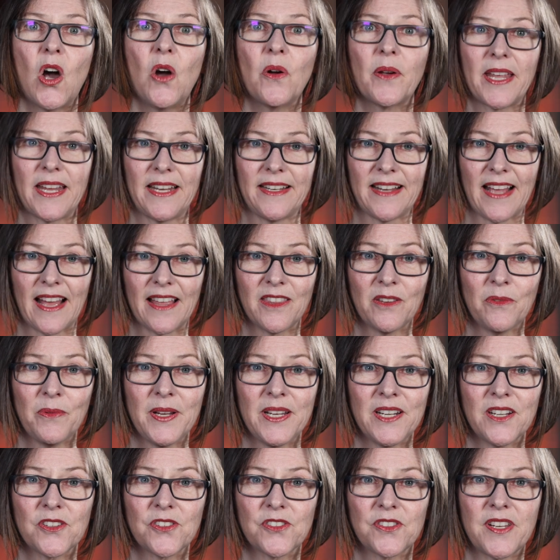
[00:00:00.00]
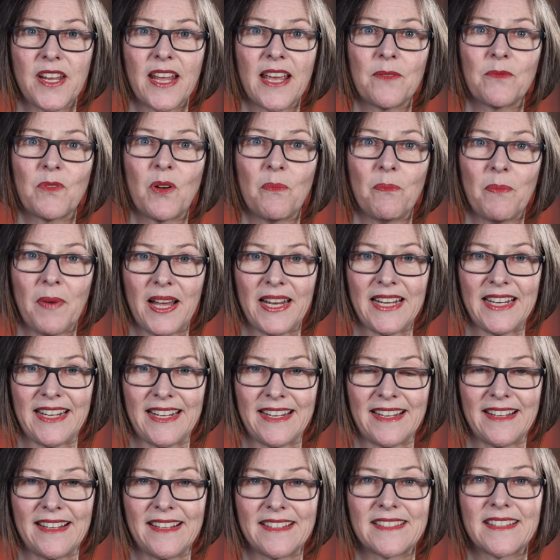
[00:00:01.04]
Okay, now that we understand what money
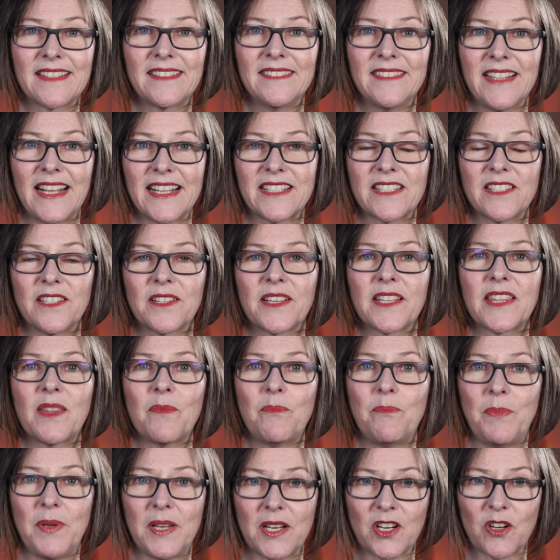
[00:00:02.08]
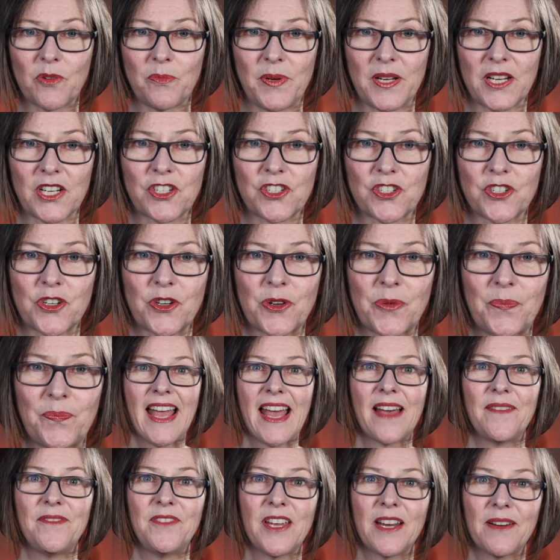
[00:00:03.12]
is, let's look at the bigger picture.
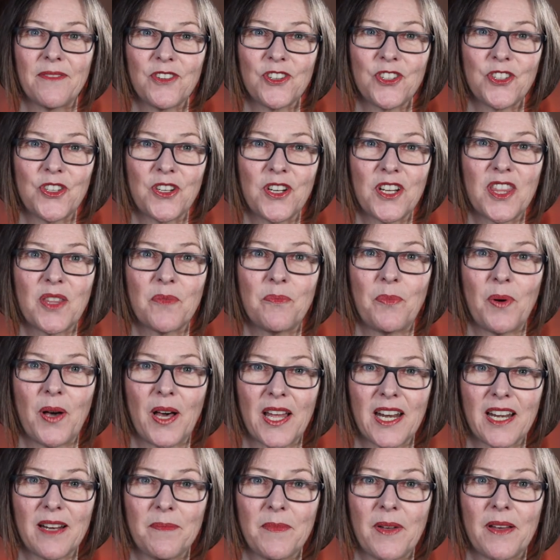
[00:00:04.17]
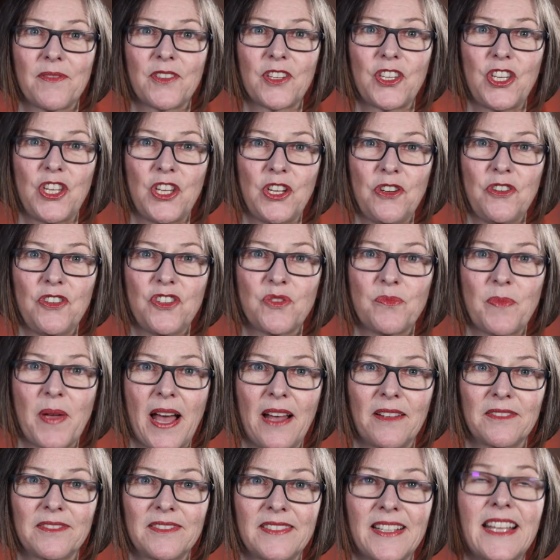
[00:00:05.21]
Have you ever stood at the bottom of a huge
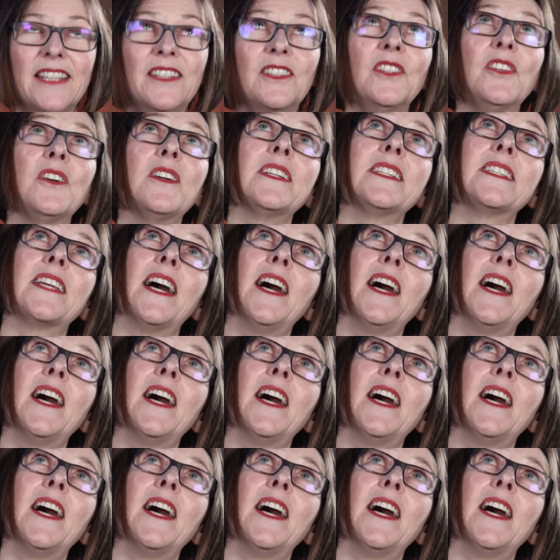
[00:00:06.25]
mountain and looked